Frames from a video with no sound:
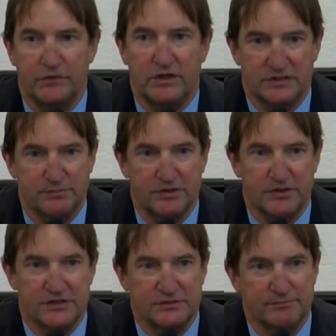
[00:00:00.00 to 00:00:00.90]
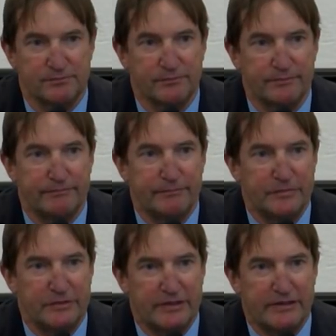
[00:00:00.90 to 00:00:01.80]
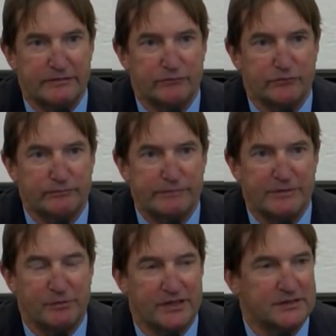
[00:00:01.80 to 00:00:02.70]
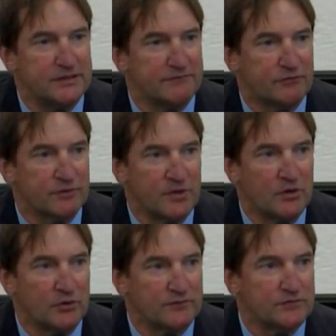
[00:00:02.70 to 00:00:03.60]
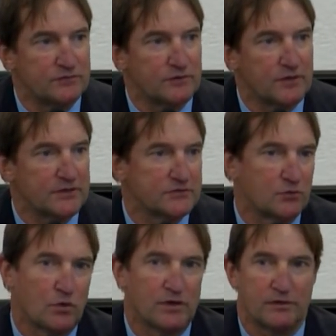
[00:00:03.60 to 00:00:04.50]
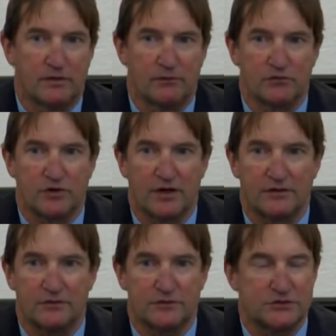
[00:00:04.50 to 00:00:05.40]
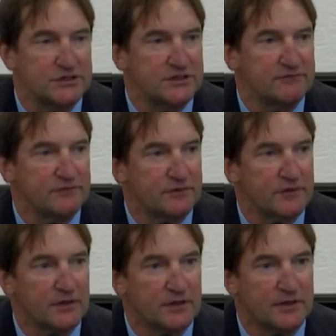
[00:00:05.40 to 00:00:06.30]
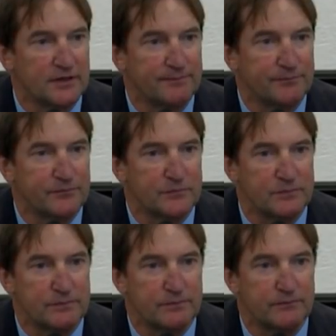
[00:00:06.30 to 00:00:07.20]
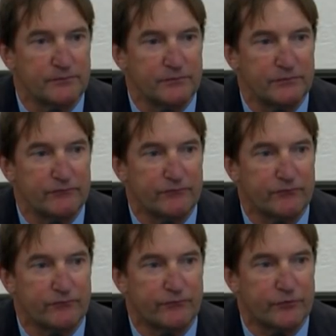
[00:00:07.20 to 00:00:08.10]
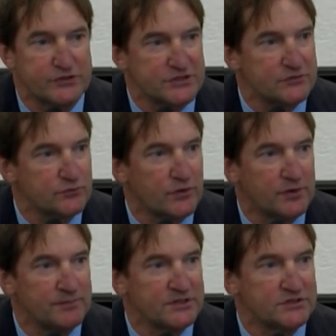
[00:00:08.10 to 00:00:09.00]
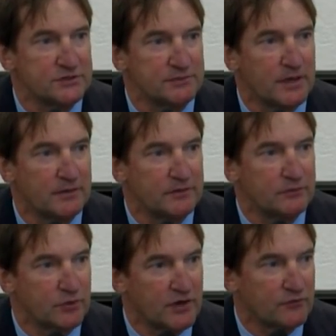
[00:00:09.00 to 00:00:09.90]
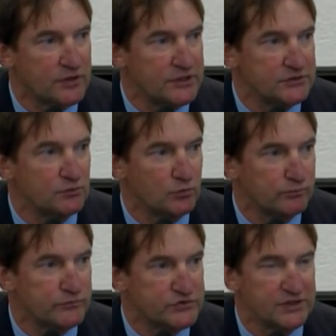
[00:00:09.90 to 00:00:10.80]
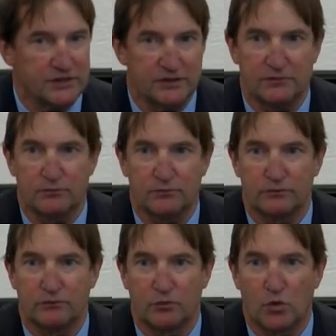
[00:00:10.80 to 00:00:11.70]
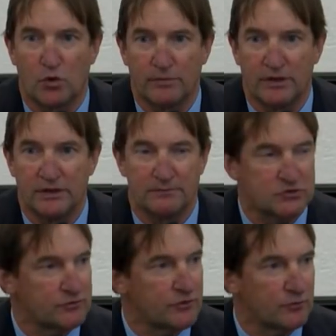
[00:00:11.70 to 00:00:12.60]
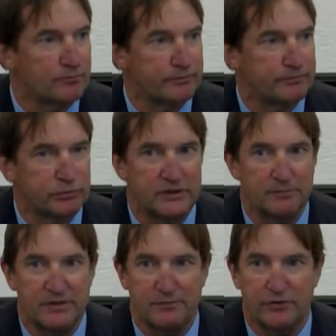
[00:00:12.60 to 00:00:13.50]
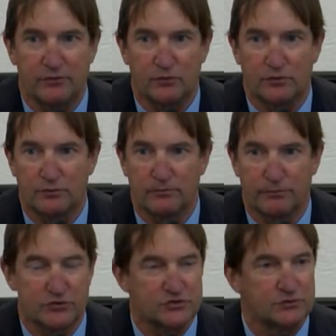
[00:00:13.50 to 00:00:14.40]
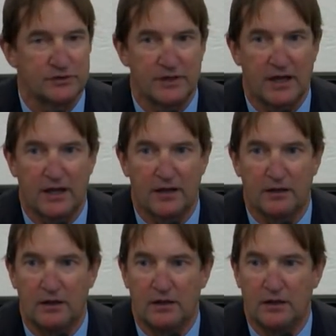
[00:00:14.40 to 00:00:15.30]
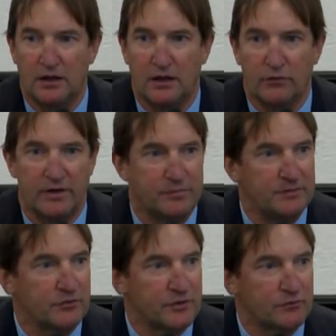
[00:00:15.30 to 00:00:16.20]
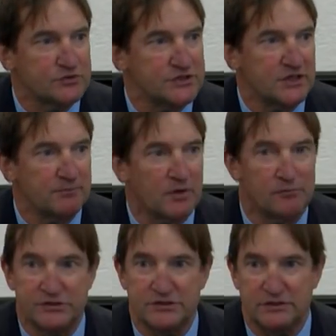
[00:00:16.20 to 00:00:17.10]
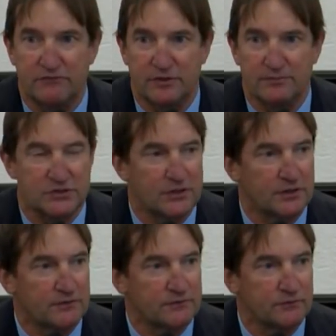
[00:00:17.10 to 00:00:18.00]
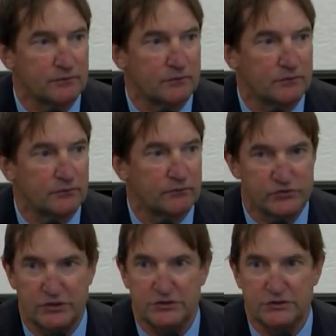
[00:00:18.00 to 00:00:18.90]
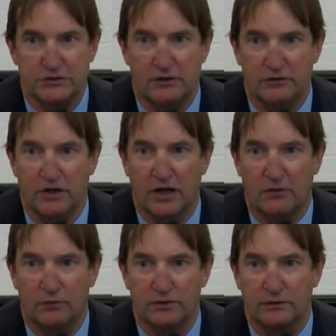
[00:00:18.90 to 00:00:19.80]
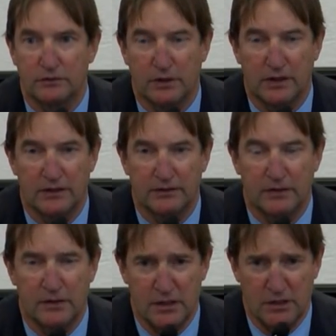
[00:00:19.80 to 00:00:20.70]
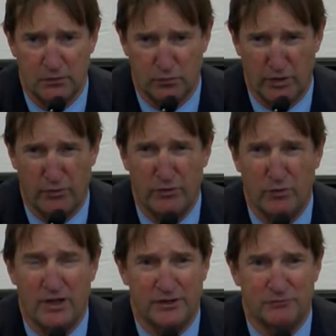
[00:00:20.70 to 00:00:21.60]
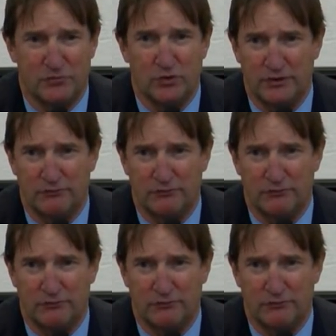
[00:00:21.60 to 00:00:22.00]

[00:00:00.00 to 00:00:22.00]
Yes, because mm, people had differing motives as to what they were trying to achieve. Uh, for instance, we already mentioned uh, uh, the recovery agent seeking the, the, reward money, and I'm sure there are plenty of people that were pursuing that. Uh, we had people that were seeking publicity for themselves, such as Dr. Godwin, and what we wound up doing